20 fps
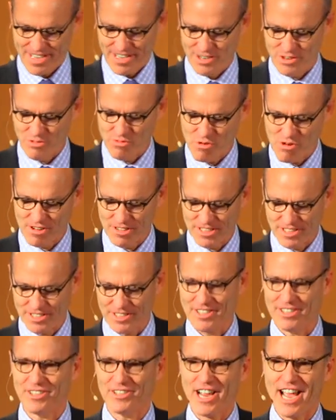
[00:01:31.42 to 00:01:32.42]
New
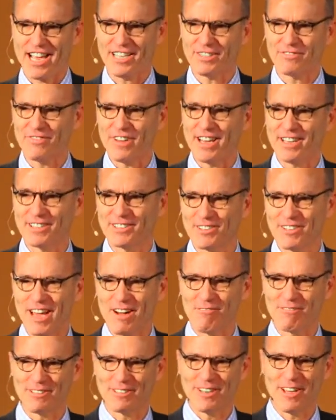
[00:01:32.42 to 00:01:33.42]
Orleans and Jazz Fest, so
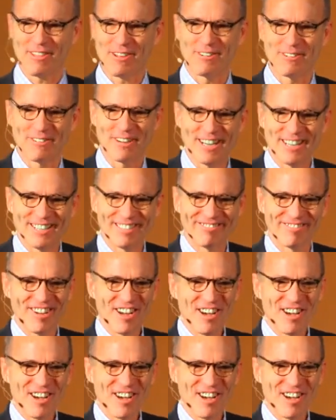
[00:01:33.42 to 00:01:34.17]
that was another